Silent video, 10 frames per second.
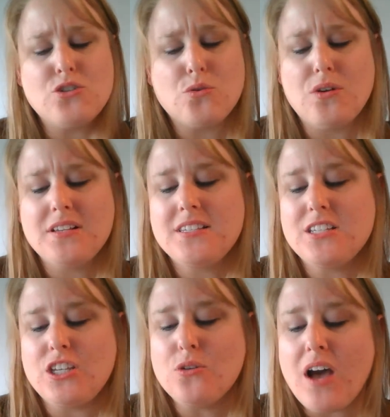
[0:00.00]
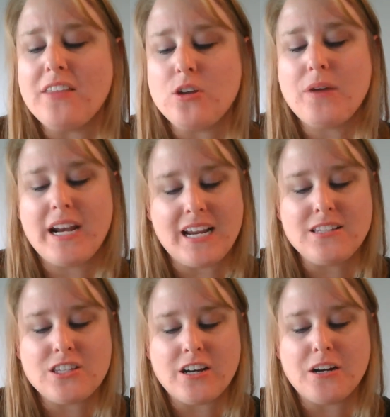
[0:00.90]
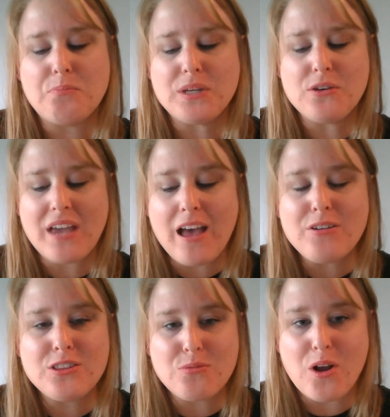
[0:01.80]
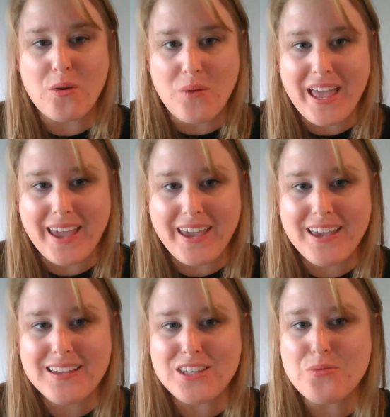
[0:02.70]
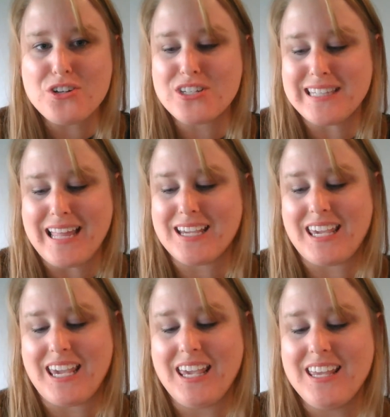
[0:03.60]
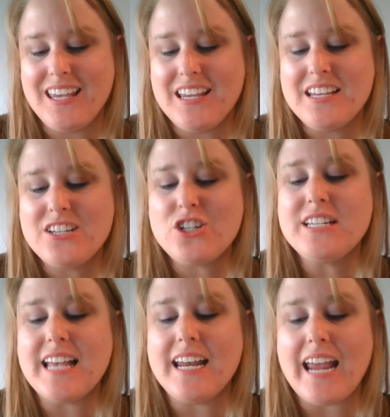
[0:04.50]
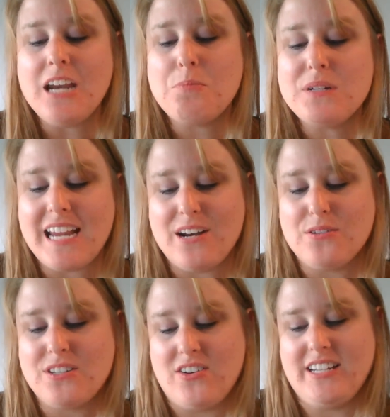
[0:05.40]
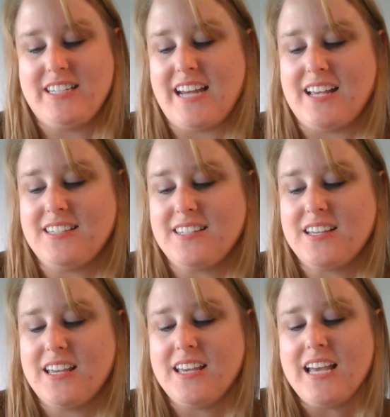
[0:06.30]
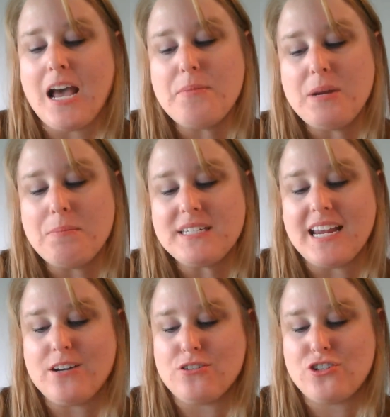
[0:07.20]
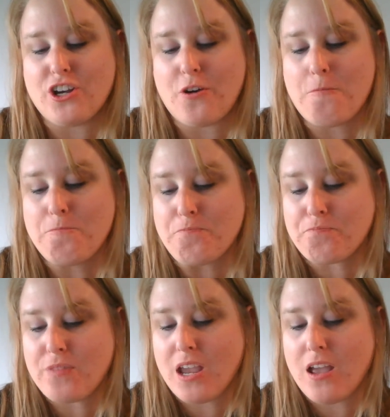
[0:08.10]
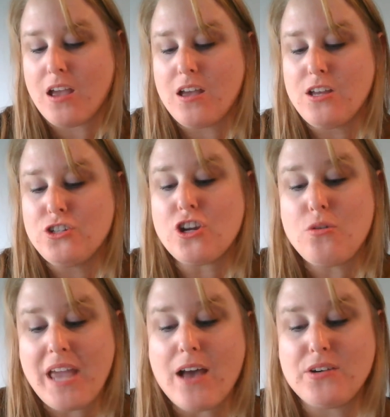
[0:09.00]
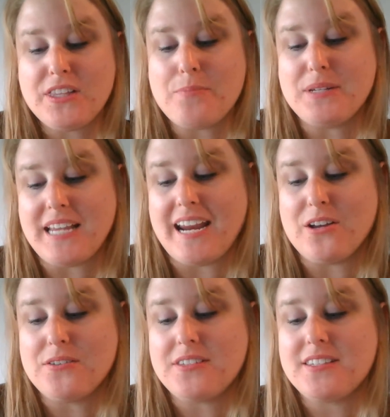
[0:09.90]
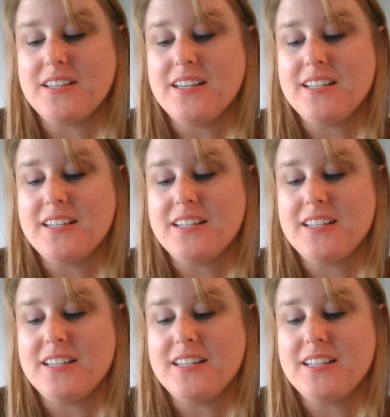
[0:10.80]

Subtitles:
Jules. "You got the right answer, but you counted the wrong way. You were just lucky." She set 8 potatoes on his desk. "How many potatoes, Joe?" Joe counted the potatoes.